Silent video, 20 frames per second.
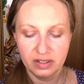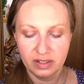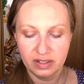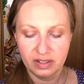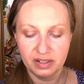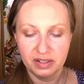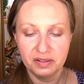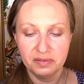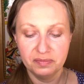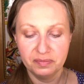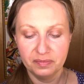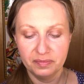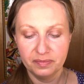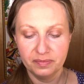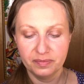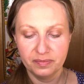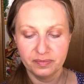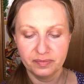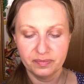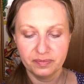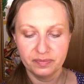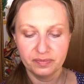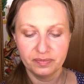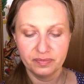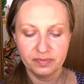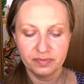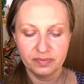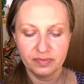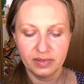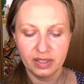And
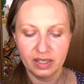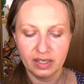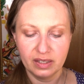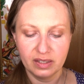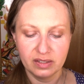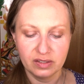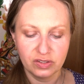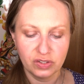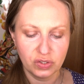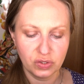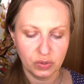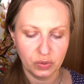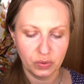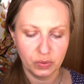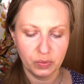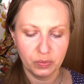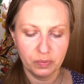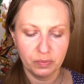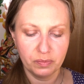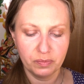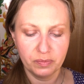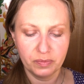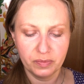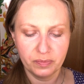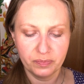so